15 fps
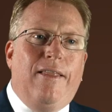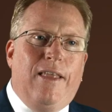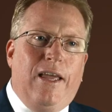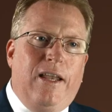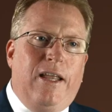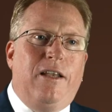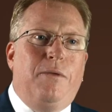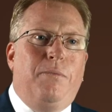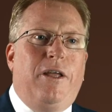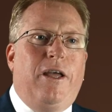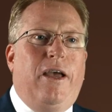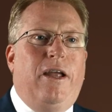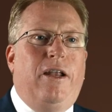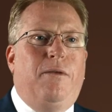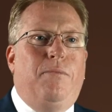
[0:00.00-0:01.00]
They need to be
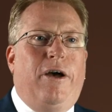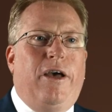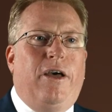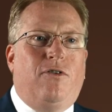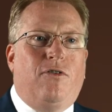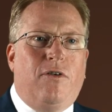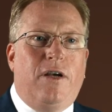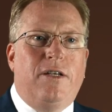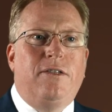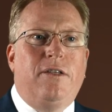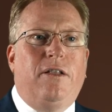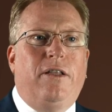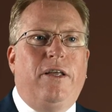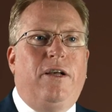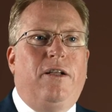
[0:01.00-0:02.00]
aided by a trusted
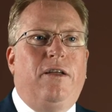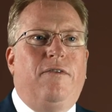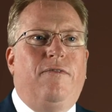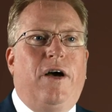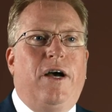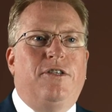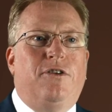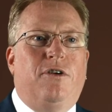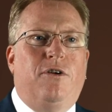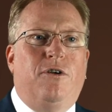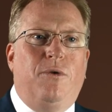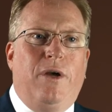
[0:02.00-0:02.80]
legal advisor who